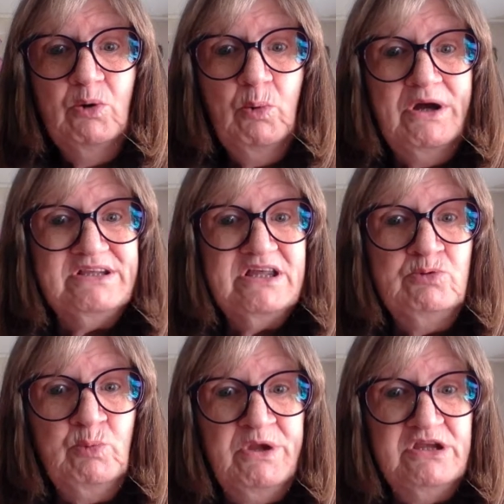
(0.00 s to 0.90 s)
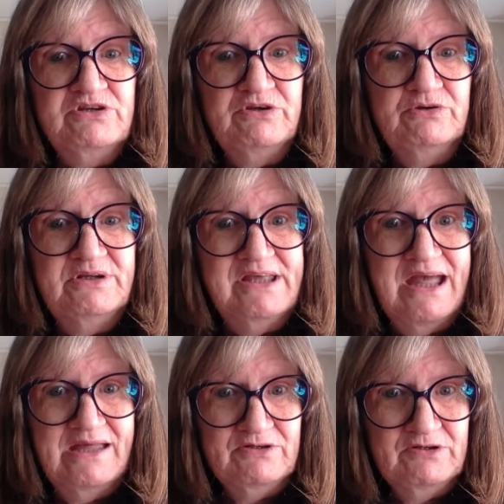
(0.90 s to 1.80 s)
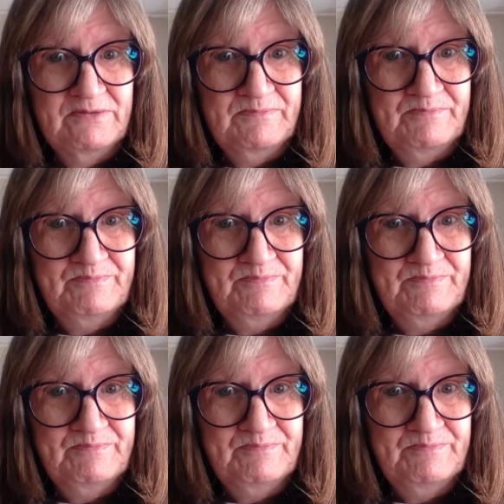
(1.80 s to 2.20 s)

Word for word: What can we do together?